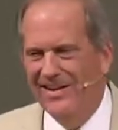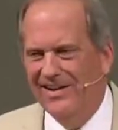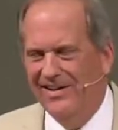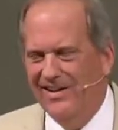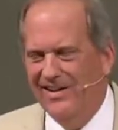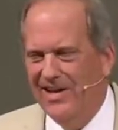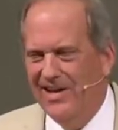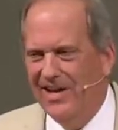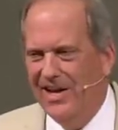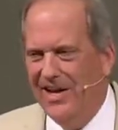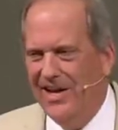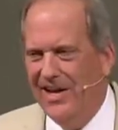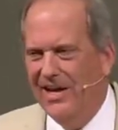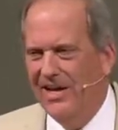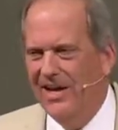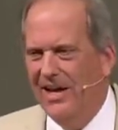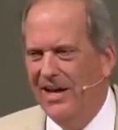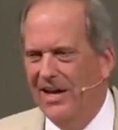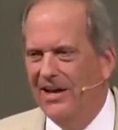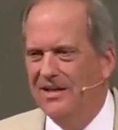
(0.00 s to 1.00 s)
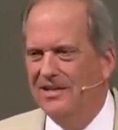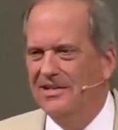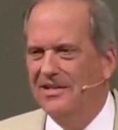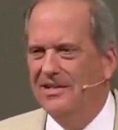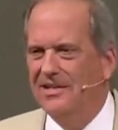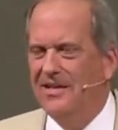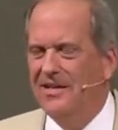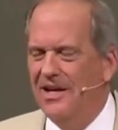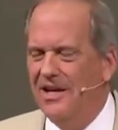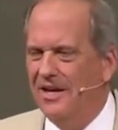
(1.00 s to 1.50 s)
King Agag to
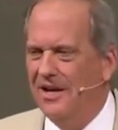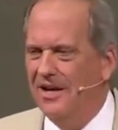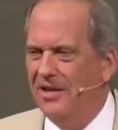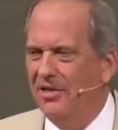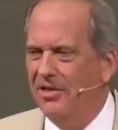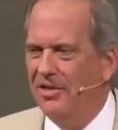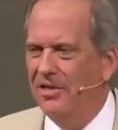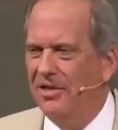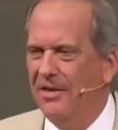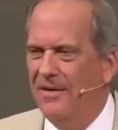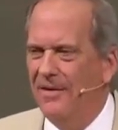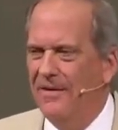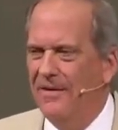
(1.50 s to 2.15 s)
death,